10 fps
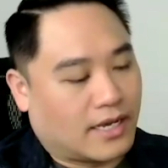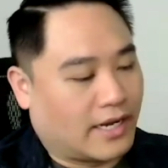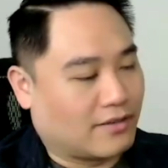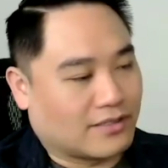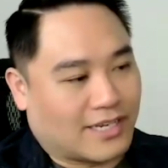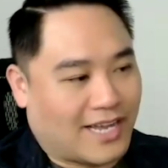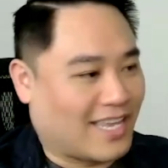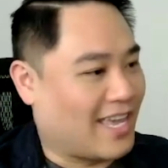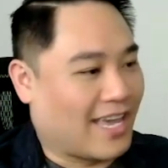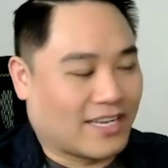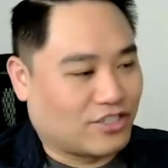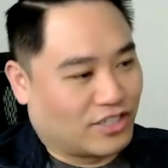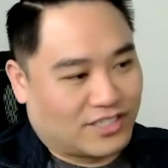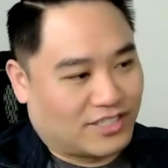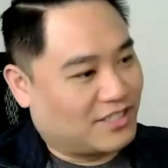and I was like, I can't
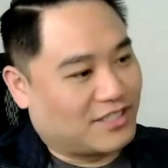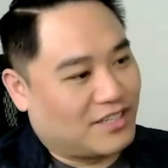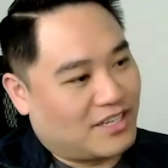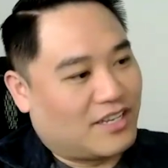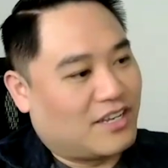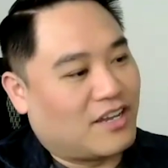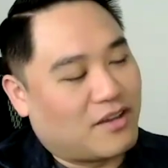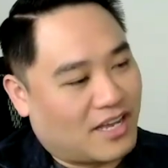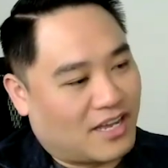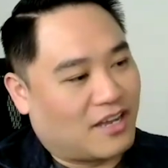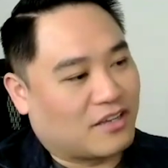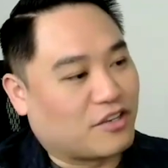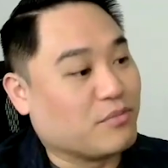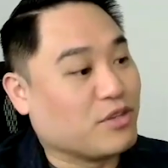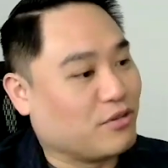just
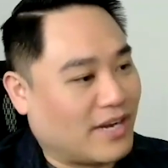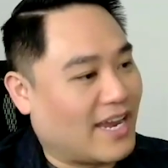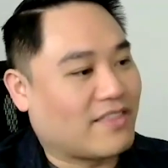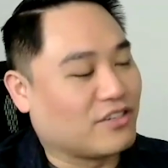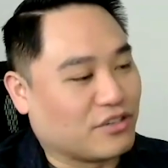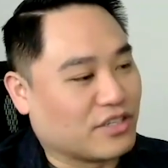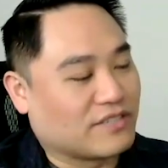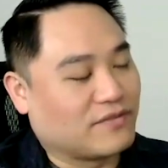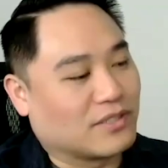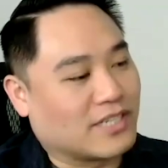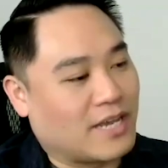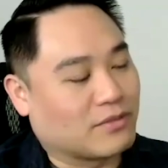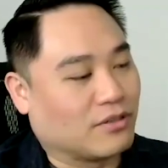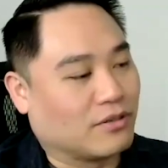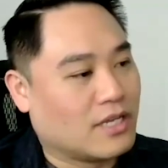commute. I have to do this full time.
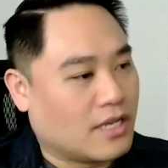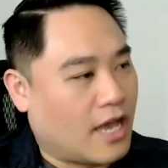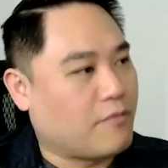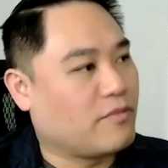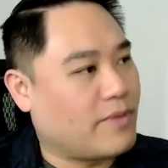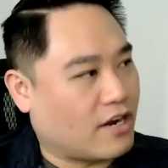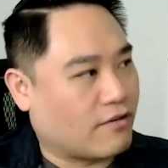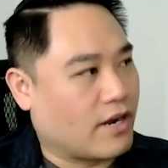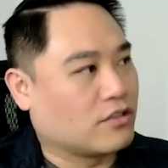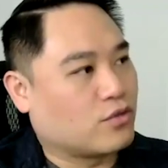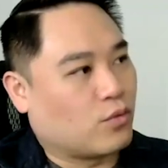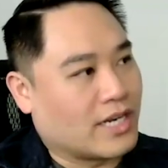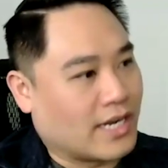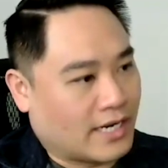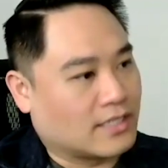So I moved back around
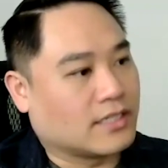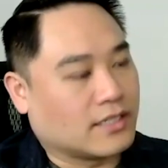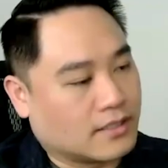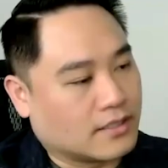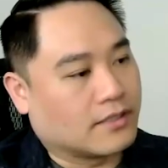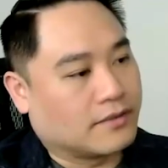2019. Yeah.